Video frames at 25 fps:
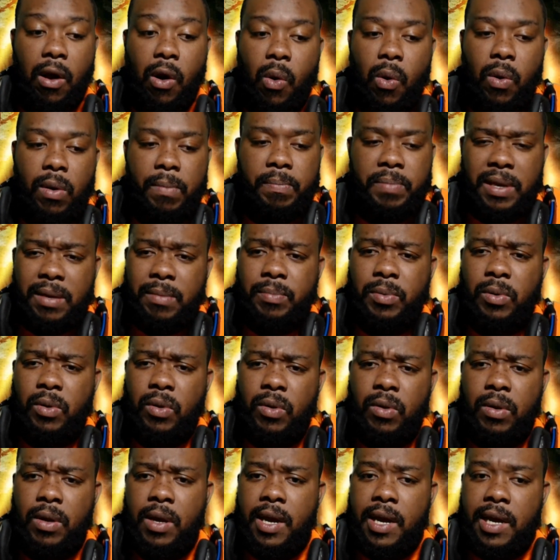or
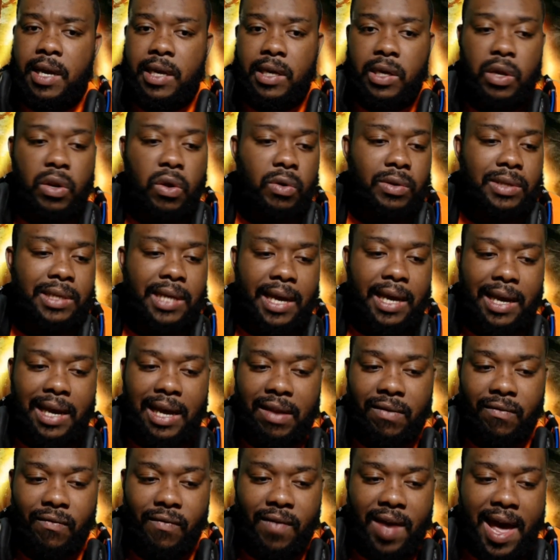people, you know,
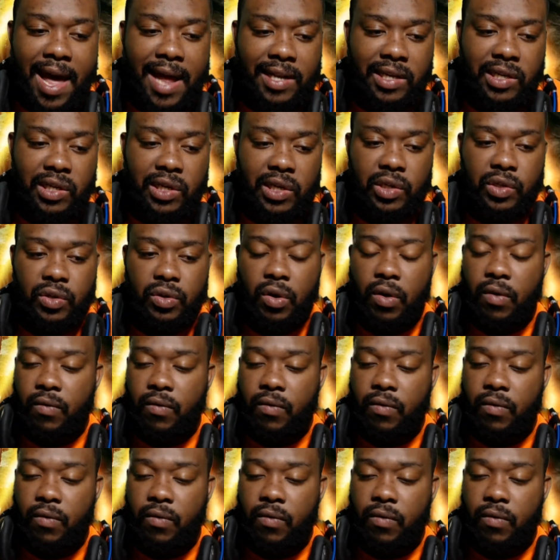take advantage